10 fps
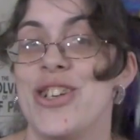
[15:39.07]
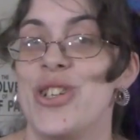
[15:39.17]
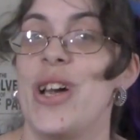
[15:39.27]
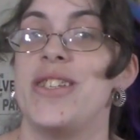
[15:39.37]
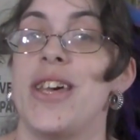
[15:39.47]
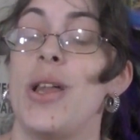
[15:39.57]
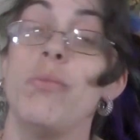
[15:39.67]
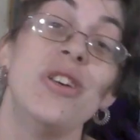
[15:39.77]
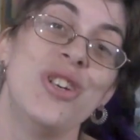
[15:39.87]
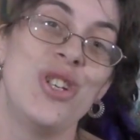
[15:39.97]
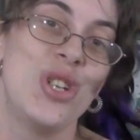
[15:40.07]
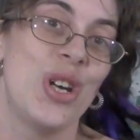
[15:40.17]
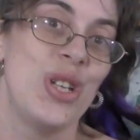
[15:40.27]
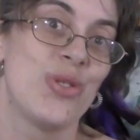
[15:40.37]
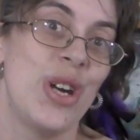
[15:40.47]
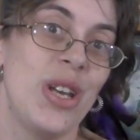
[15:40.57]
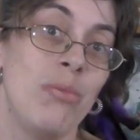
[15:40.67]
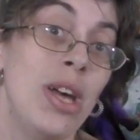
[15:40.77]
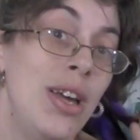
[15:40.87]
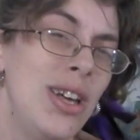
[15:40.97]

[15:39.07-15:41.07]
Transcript: Should I sell them? Should I trade them?